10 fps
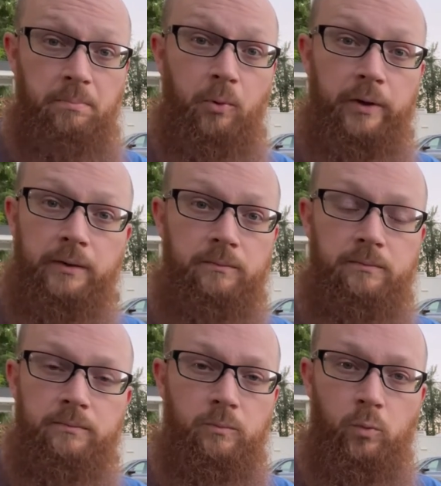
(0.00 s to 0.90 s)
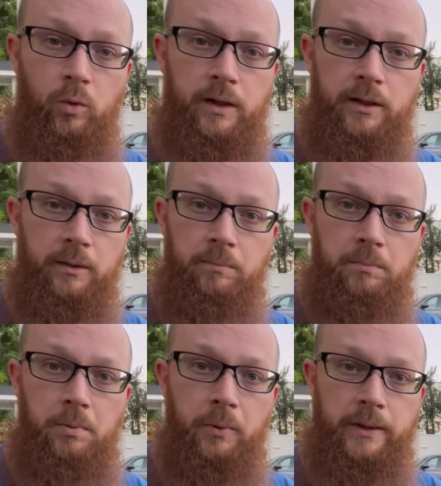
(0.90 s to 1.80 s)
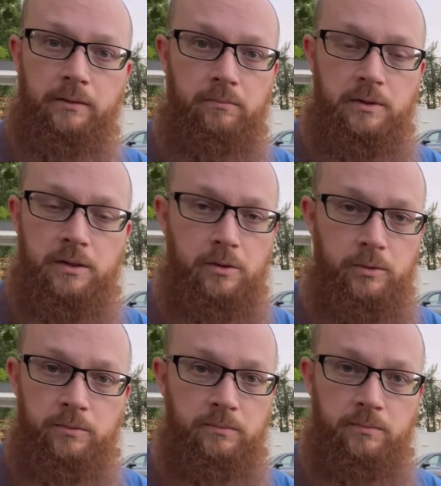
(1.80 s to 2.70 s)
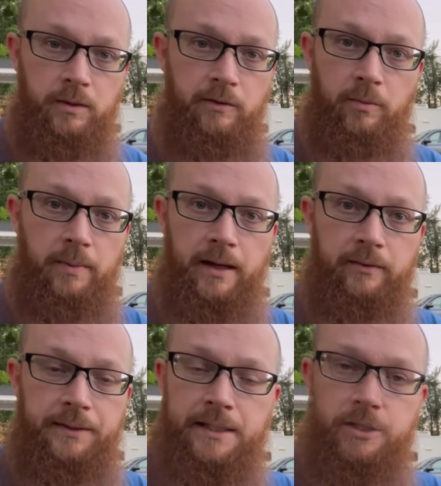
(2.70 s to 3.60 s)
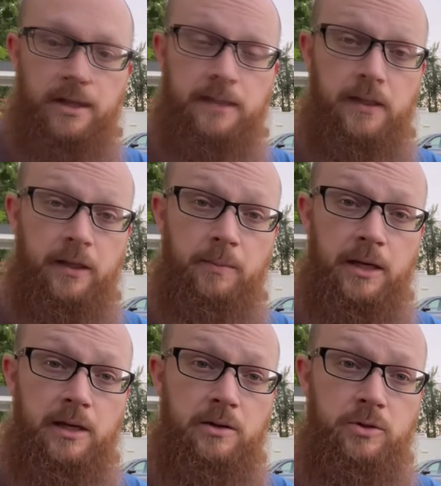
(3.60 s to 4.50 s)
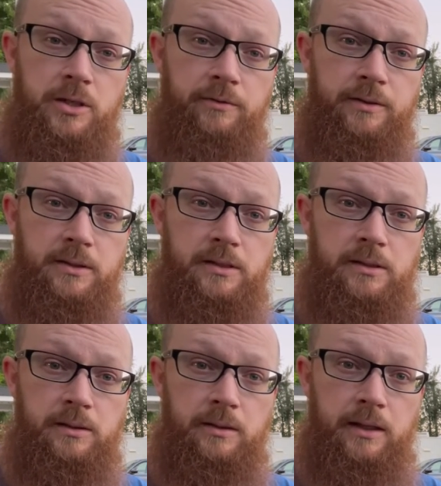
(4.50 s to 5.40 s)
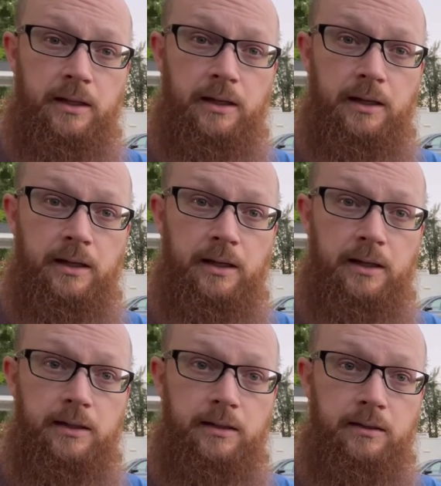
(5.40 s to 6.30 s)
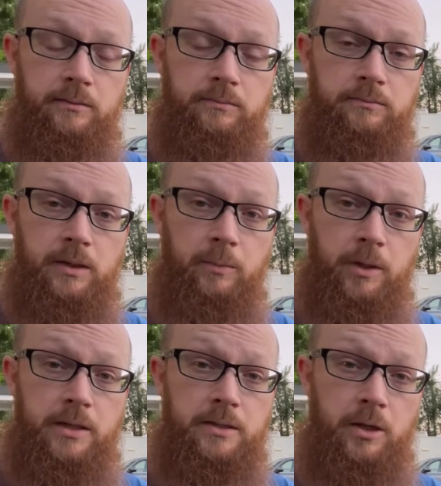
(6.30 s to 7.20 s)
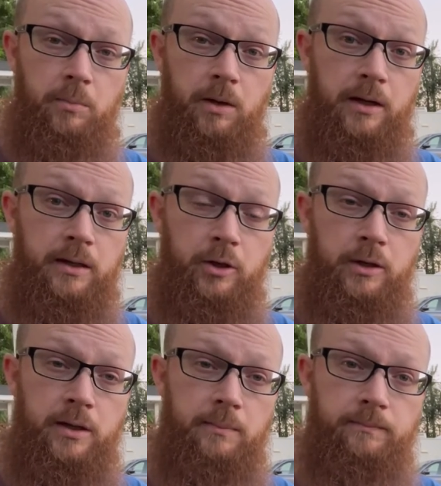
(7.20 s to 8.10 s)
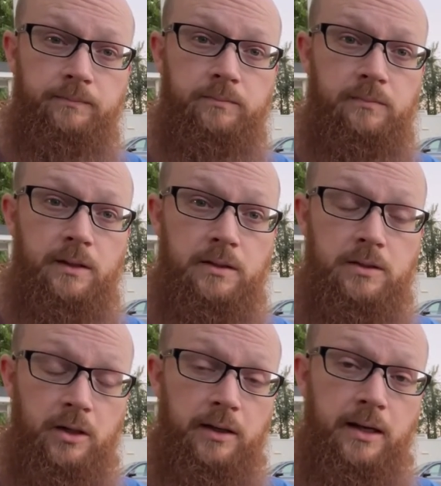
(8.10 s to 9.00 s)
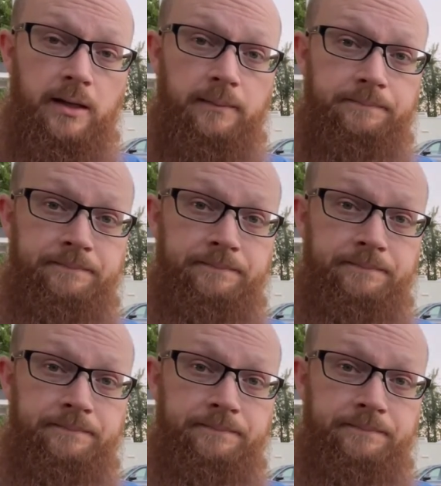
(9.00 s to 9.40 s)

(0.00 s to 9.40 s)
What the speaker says: 0.1 or 0.2 of a pound each. That's not gonna make a huge difference. And I'm ready to start marking the hood up, start cutting.